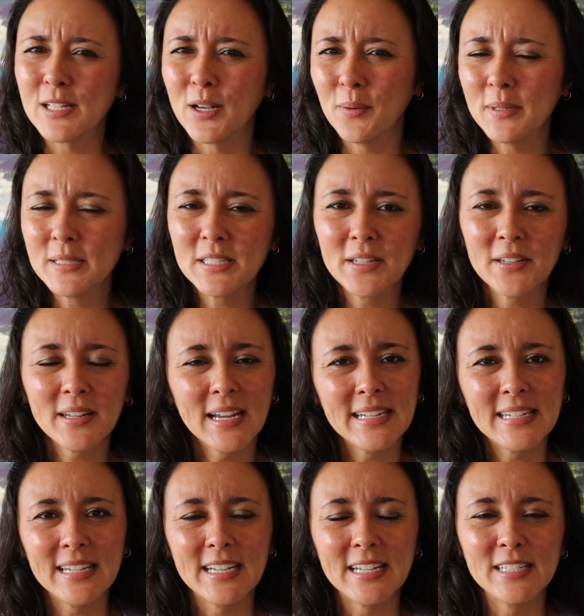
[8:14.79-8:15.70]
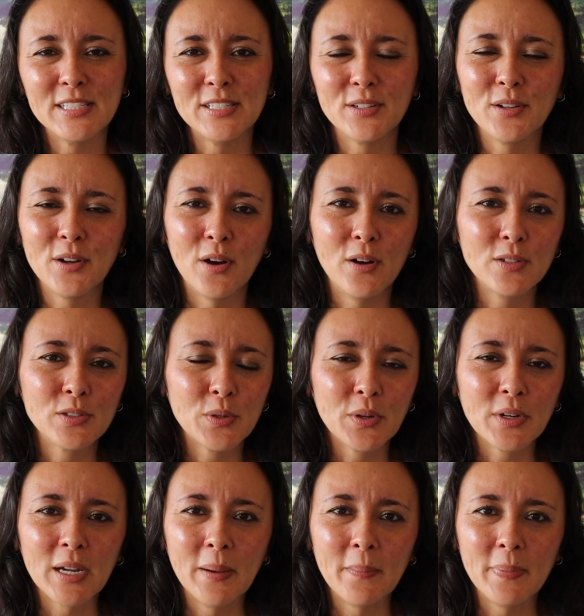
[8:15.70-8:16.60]
always a good idea to call
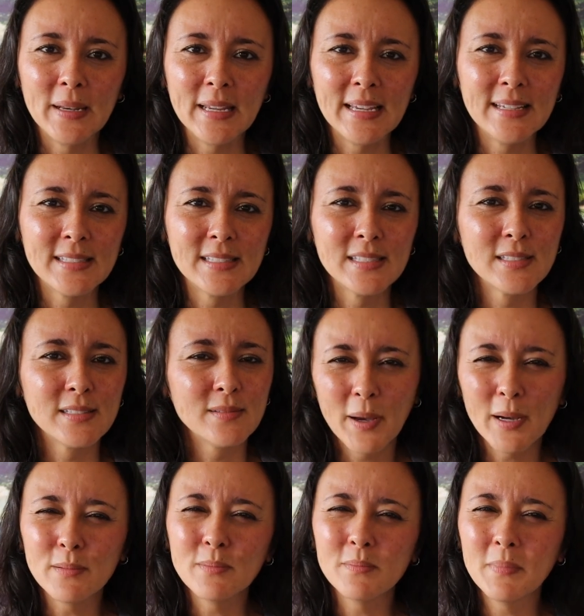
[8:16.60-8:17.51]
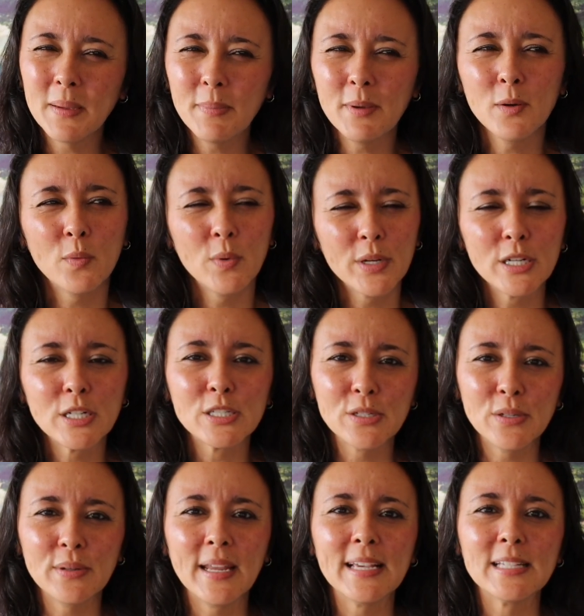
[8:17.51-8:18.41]
tour companies about maybe 1 or
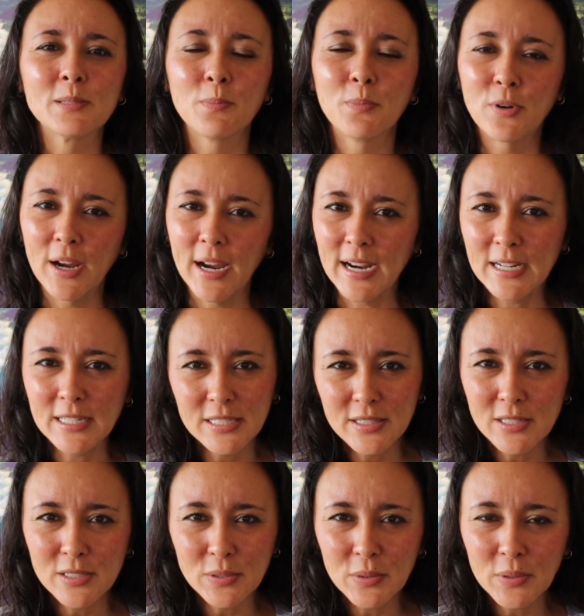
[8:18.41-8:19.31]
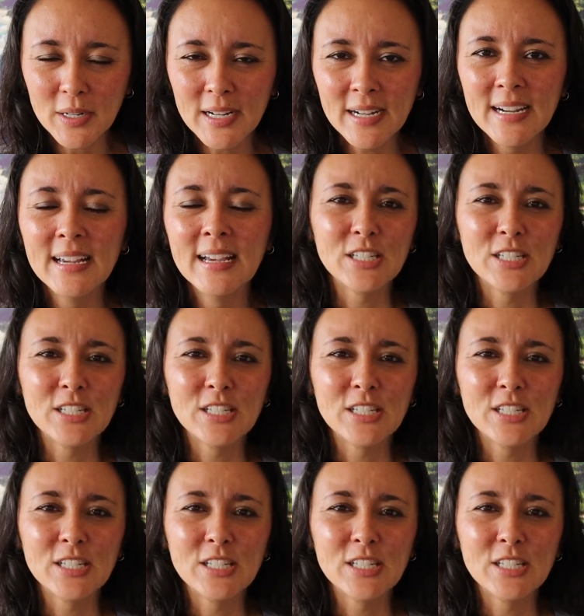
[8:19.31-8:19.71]
2 days prior to the tour